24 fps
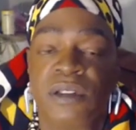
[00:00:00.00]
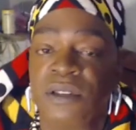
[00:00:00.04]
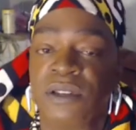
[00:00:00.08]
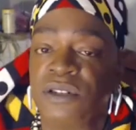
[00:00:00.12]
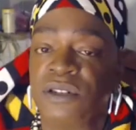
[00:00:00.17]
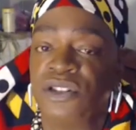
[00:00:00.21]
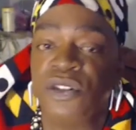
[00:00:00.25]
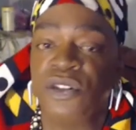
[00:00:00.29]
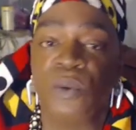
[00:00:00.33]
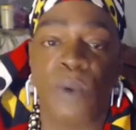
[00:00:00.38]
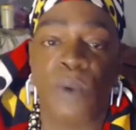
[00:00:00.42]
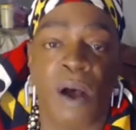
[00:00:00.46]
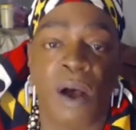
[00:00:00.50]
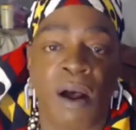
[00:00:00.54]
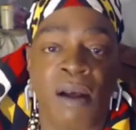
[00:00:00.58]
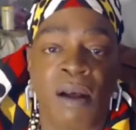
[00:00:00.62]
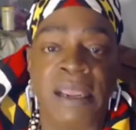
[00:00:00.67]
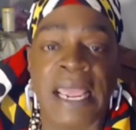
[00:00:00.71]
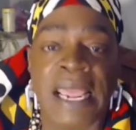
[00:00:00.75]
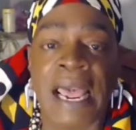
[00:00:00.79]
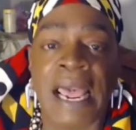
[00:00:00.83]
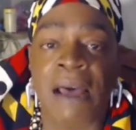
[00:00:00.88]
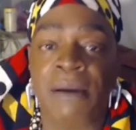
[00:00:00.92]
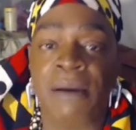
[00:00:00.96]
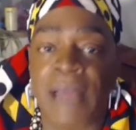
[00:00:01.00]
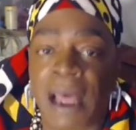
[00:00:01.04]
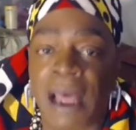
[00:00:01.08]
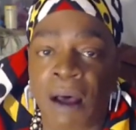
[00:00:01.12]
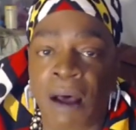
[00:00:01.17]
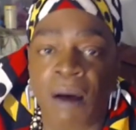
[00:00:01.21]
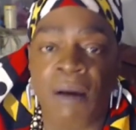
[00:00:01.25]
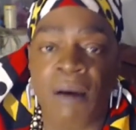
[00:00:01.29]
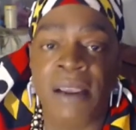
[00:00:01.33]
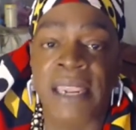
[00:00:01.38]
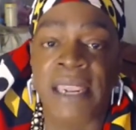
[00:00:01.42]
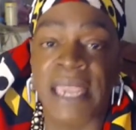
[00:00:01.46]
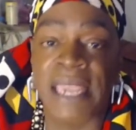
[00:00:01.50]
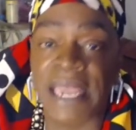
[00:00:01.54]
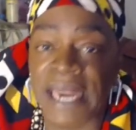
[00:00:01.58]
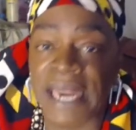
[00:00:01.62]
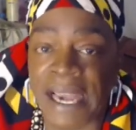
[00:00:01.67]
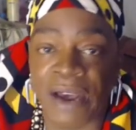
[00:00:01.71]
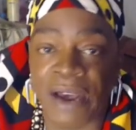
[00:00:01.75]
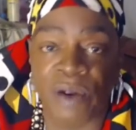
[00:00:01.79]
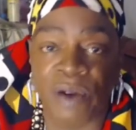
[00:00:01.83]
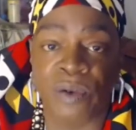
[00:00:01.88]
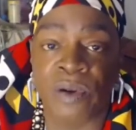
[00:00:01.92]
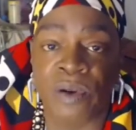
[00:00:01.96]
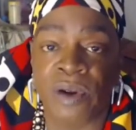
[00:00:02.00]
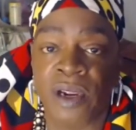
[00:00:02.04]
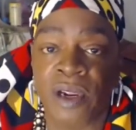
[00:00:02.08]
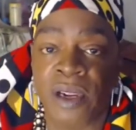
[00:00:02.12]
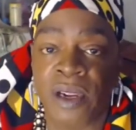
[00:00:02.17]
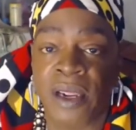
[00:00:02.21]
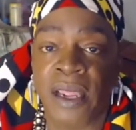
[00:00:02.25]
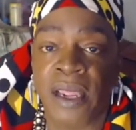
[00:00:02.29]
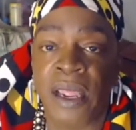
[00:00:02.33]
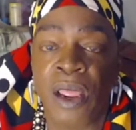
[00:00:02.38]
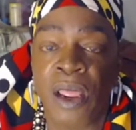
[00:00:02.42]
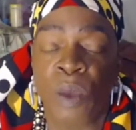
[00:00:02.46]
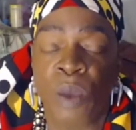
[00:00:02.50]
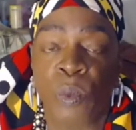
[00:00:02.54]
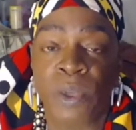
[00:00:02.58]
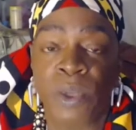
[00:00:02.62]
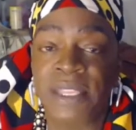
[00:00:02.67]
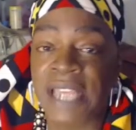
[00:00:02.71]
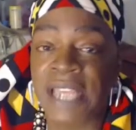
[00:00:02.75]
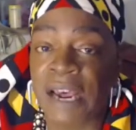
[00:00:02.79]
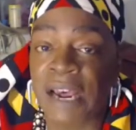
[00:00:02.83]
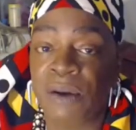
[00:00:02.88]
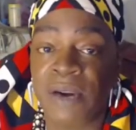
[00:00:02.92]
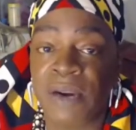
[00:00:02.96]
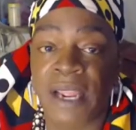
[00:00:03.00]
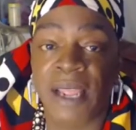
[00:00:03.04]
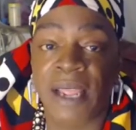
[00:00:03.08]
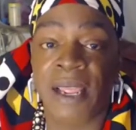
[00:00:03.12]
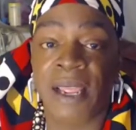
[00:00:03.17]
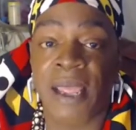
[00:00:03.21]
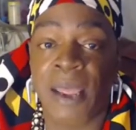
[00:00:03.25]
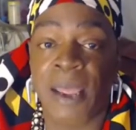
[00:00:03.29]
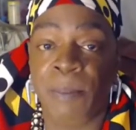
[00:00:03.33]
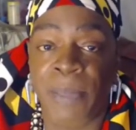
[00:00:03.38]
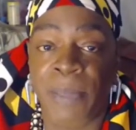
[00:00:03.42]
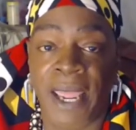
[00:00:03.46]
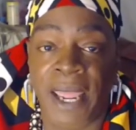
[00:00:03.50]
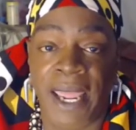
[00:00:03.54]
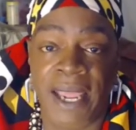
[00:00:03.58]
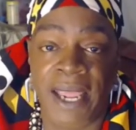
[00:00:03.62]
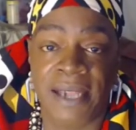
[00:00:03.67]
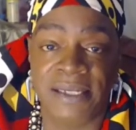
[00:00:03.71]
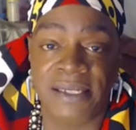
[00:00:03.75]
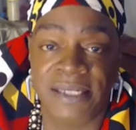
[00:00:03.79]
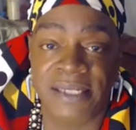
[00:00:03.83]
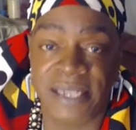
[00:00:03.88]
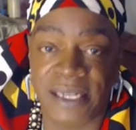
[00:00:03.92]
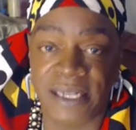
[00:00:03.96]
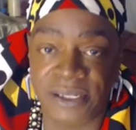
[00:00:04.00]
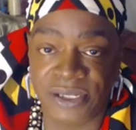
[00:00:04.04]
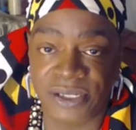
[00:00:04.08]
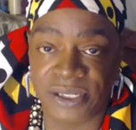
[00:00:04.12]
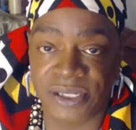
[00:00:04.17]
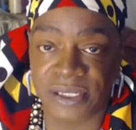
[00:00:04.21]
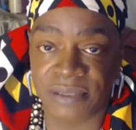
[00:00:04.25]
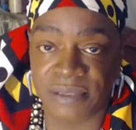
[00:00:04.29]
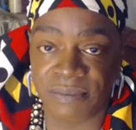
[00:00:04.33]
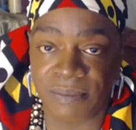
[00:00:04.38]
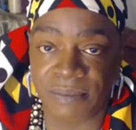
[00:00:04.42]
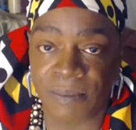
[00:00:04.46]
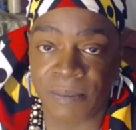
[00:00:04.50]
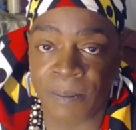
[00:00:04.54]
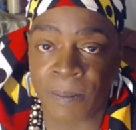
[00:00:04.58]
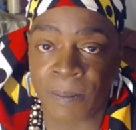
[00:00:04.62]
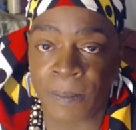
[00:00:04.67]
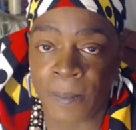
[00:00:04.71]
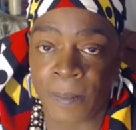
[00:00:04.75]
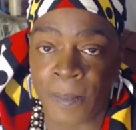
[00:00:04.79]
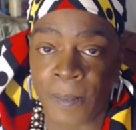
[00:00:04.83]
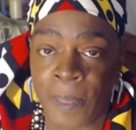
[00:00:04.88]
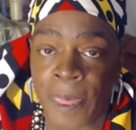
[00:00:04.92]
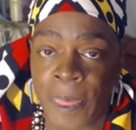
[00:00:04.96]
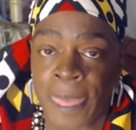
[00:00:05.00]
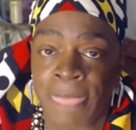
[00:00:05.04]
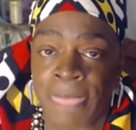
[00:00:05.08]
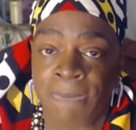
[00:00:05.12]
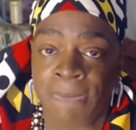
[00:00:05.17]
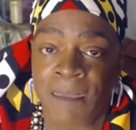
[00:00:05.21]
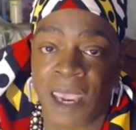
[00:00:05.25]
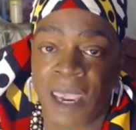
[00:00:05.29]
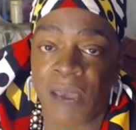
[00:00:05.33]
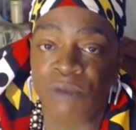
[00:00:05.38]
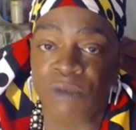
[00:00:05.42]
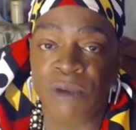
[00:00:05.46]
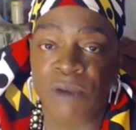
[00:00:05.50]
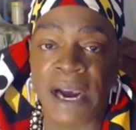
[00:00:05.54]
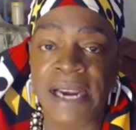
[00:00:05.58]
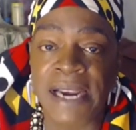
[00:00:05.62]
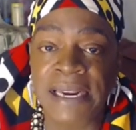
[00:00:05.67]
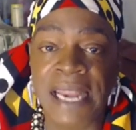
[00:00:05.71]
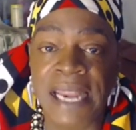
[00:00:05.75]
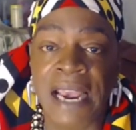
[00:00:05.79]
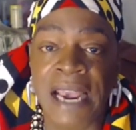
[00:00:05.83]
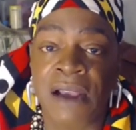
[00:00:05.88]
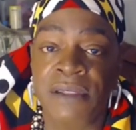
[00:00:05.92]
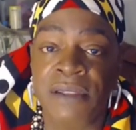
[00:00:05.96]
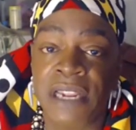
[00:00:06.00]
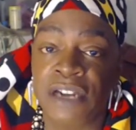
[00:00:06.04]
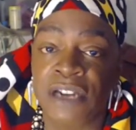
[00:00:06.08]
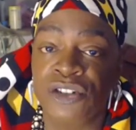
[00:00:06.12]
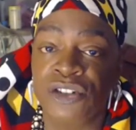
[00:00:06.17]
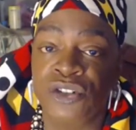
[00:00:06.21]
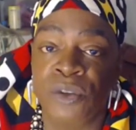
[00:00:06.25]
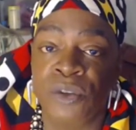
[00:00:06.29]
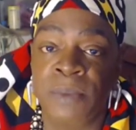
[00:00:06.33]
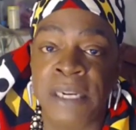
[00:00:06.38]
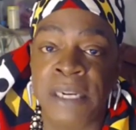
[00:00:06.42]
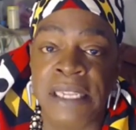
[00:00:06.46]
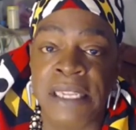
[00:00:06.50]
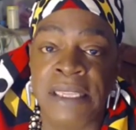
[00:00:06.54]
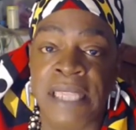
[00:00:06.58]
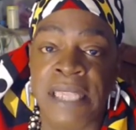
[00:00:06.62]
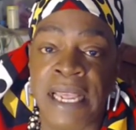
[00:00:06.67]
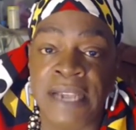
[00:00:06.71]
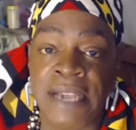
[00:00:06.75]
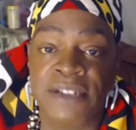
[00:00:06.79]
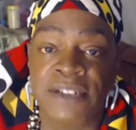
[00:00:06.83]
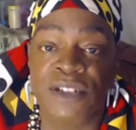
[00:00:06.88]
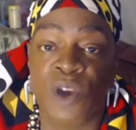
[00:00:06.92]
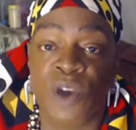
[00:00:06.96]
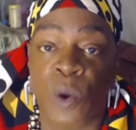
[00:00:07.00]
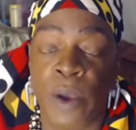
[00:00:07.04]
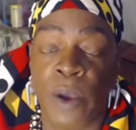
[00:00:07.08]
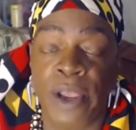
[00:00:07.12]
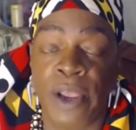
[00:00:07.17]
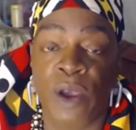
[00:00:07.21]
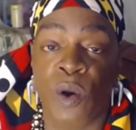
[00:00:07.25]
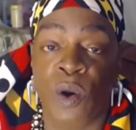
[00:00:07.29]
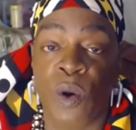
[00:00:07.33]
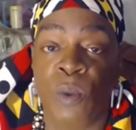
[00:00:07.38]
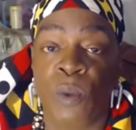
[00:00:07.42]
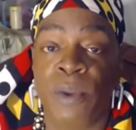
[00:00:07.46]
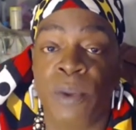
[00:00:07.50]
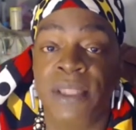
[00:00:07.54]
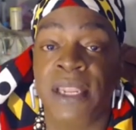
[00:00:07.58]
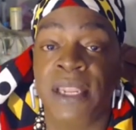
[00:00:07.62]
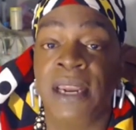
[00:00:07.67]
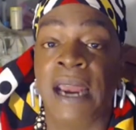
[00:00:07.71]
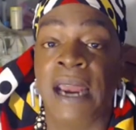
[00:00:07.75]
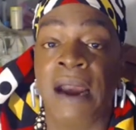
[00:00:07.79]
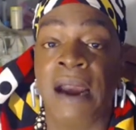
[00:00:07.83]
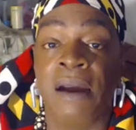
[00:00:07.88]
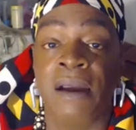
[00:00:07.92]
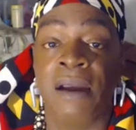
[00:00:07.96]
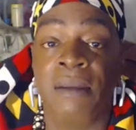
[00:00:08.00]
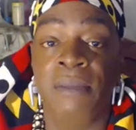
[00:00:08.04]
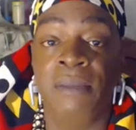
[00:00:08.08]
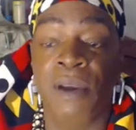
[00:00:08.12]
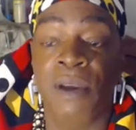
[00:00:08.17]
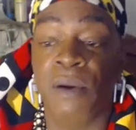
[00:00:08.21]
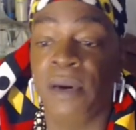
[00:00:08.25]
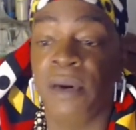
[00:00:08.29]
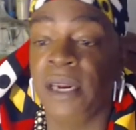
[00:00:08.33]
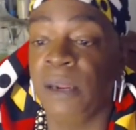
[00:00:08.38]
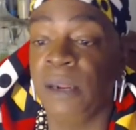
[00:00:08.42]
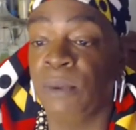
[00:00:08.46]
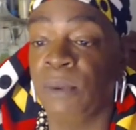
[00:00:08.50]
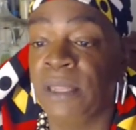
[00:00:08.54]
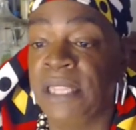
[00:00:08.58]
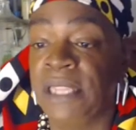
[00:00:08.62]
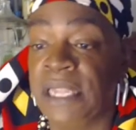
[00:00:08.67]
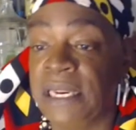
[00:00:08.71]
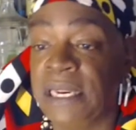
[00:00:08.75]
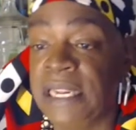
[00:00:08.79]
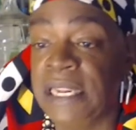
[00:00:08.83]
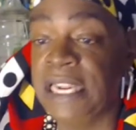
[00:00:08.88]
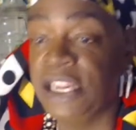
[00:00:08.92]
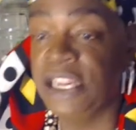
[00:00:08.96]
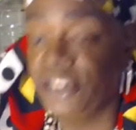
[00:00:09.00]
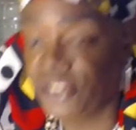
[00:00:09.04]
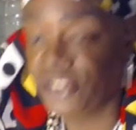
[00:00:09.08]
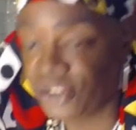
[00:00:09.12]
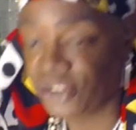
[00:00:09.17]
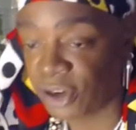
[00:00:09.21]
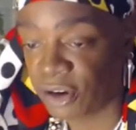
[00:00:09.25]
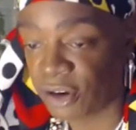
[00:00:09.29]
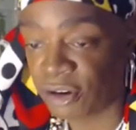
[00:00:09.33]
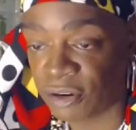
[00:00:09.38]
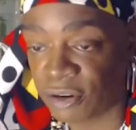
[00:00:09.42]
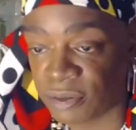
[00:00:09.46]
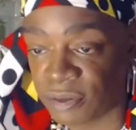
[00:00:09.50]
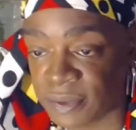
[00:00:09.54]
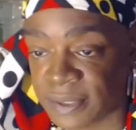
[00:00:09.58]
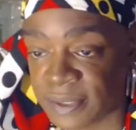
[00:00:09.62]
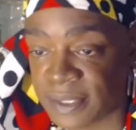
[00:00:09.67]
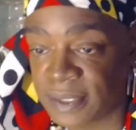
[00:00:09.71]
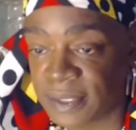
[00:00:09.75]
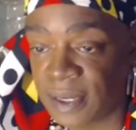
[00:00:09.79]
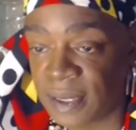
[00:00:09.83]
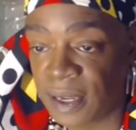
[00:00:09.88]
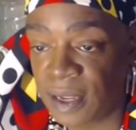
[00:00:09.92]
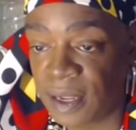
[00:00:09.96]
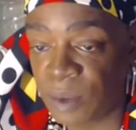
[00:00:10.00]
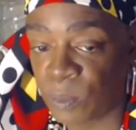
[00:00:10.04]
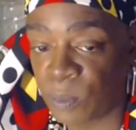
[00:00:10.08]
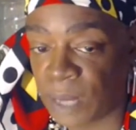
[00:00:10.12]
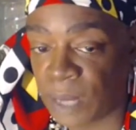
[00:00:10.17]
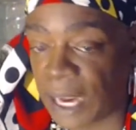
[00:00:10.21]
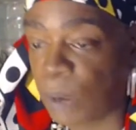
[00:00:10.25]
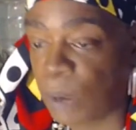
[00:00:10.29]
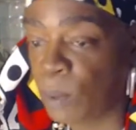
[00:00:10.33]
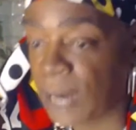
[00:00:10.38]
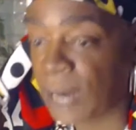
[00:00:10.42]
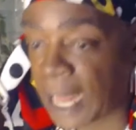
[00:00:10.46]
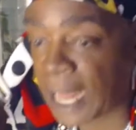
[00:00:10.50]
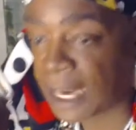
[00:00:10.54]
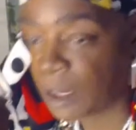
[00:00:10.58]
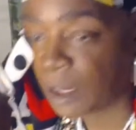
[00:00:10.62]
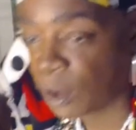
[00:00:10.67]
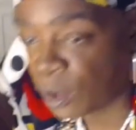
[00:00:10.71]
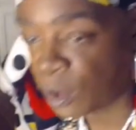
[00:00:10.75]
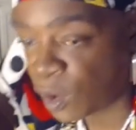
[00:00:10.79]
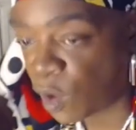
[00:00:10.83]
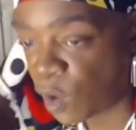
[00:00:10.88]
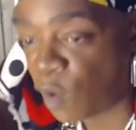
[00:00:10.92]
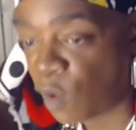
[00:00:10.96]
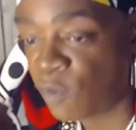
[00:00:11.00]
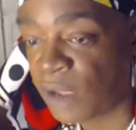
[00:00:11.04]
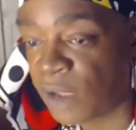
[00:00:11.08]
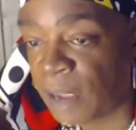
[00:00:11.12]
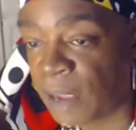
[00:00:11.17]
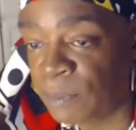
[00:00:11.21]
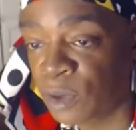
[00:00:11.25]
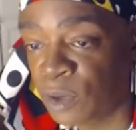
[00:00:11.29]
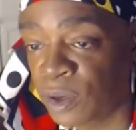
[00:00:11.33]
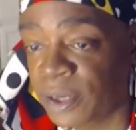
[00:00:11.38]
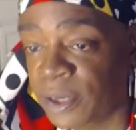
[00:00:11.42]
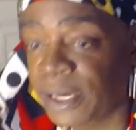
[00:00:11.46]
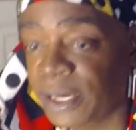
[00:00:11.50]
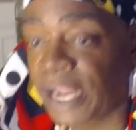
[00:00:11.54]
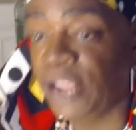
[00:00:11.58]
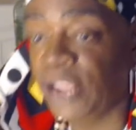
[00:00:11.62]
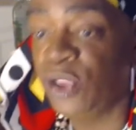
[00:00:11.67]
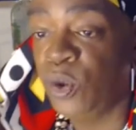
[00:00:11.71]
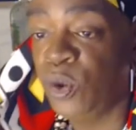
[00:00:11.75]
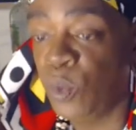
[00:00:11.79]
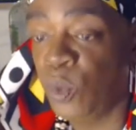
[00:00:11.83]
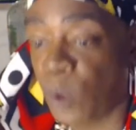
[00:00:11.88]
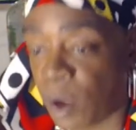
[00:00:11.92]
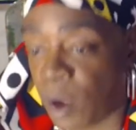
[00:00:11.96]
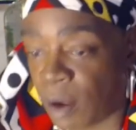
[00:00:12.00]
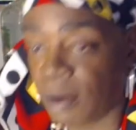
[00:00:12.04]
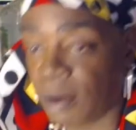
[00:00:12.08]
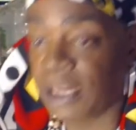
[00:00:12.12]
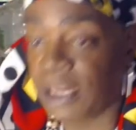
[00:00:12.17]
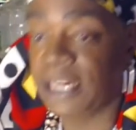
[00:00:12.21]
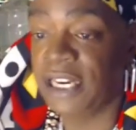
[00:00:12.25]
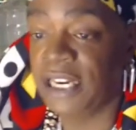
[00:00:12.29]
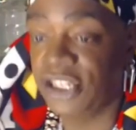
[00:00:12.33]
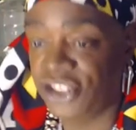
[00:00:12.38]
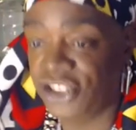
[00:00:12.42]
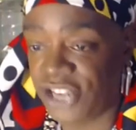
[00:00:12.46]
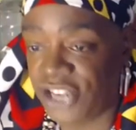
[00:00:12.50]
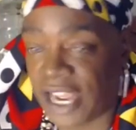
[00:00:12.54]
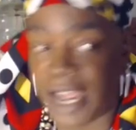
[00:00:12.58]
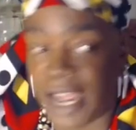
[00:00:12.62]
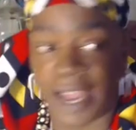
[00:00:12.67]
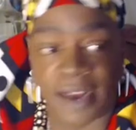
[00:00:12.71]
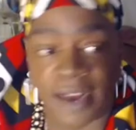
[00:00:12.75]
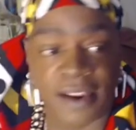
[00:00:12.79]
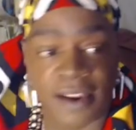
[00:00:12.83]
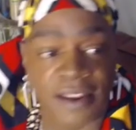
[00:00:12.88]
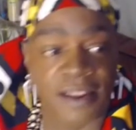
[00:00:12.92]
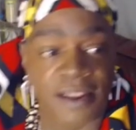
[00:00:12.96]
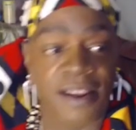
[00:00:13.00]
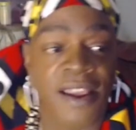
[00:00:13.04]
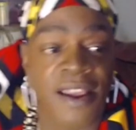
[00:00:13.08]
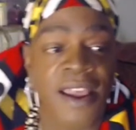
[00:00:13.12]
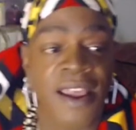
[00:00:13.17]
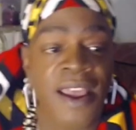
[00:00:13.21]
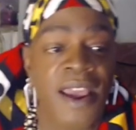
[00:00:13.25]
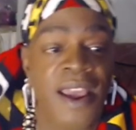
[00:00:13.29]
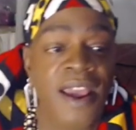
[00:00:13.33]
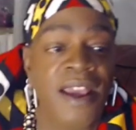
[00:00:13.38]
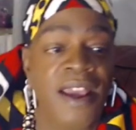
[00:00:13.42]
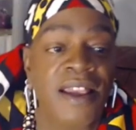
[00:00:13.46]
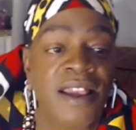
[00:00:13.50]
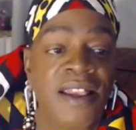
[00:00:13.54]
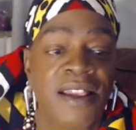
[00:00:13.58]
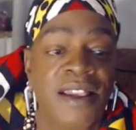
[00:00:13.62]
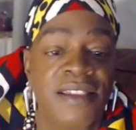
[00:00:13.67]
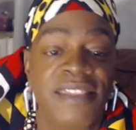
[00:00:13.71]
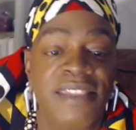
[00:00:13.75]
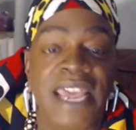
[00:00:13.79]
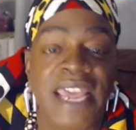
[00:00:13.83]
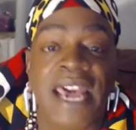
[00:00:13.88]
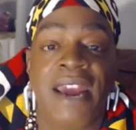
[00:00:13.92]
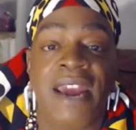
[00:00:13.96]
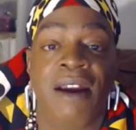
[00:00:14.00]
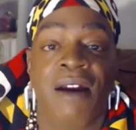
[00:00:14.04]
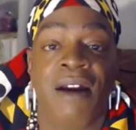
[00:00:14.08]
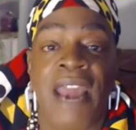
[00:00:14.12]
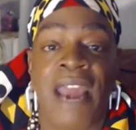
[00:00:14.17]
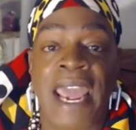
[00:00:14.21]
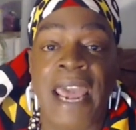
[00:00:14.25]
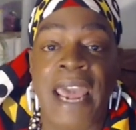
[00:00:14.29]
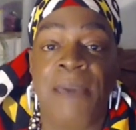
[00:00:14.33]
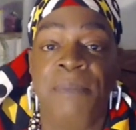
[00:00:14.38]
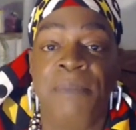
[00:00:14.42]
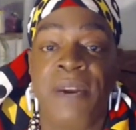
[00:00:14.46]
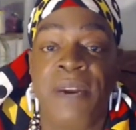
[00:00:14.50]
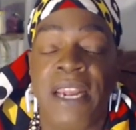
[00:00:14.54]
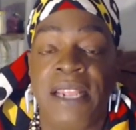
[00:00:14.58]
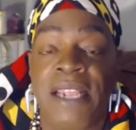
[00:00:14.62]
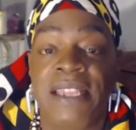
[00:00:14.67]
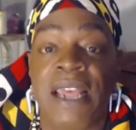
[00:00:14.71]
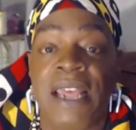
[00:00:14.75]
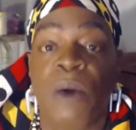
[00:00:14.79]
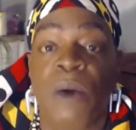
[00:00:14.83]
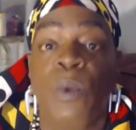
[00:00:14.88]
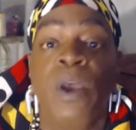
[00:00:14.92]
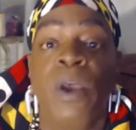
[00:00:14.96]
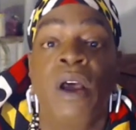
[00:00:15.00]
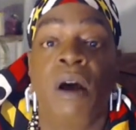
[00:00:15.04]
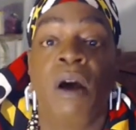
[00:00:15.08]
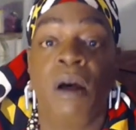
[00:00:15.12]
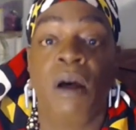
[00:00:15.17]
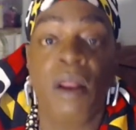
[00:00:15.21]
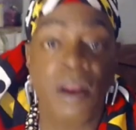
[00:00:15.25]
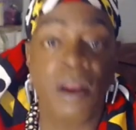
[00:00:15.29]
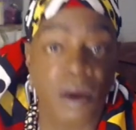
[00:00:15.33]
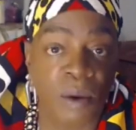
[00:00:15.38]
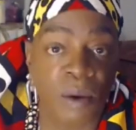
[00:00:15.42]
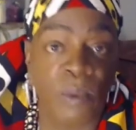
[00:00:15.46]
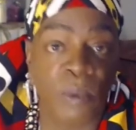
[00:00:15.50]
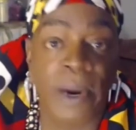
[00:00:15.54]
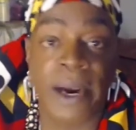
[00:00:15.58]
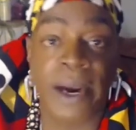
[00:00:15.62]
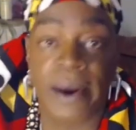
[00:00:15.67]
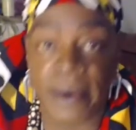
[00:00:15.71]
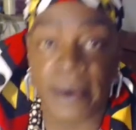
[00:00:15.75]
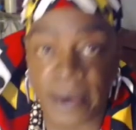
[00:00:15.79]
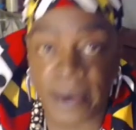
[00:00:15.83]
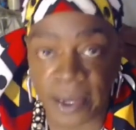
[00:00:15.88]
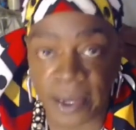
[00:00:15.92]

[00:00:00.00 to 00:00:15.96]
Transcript: too all get out without paying attention. And right now, there are too many things going on within our community, within these circles. When I look over, I'm looking at you all in the chat that are happening that we all are aware of.